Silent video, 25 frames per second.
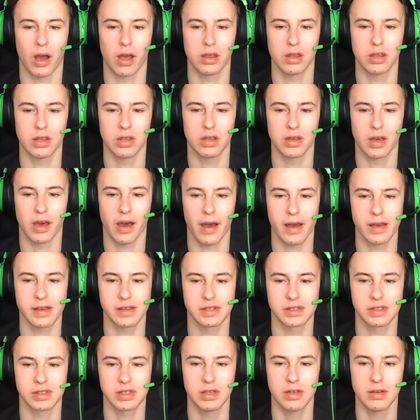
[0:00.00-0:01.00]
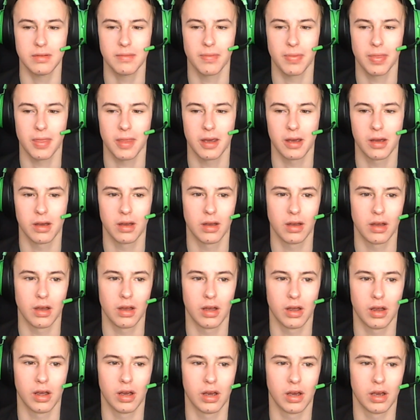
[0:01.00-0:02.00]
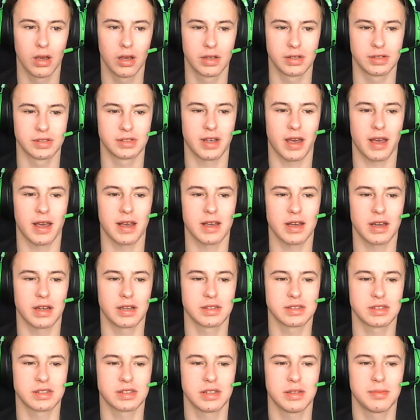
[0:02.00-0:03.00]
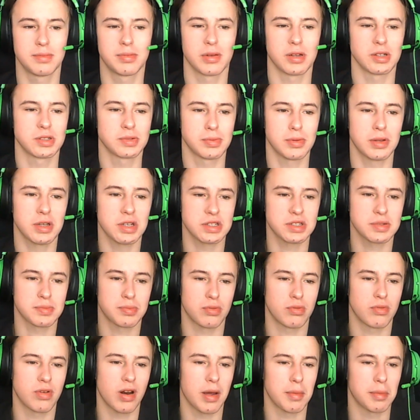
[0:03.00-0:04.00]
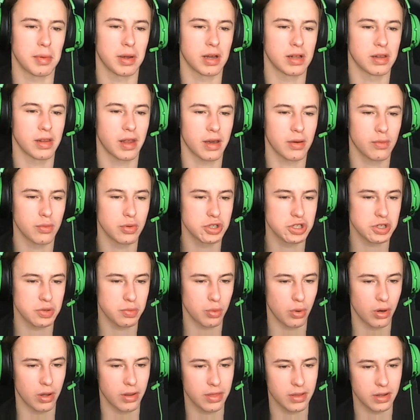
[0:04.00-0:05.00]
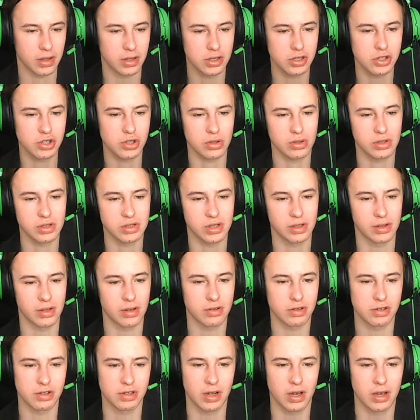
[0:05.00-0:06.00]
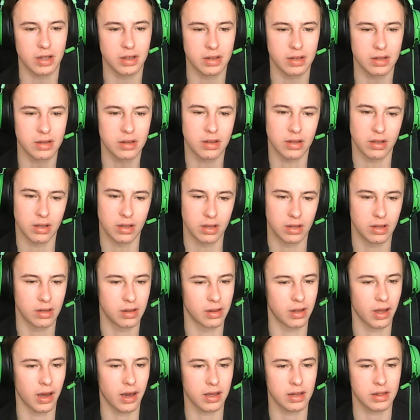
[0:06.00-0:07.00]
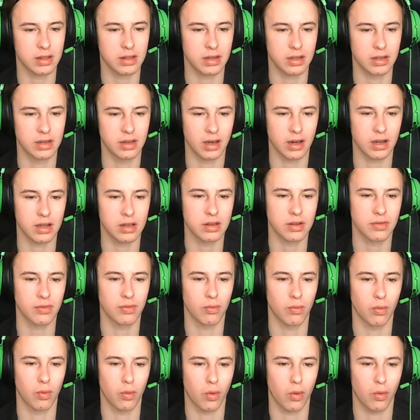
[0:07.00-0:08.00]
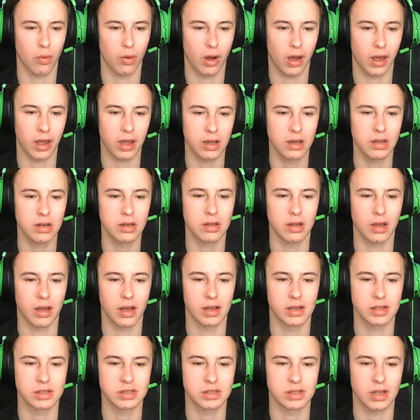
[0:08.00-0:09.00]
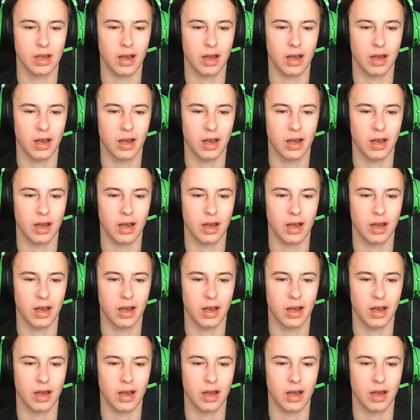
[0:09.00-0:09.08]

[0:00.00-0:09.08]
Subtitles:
EAC. The C++ programming language was initially standardized in 1998 as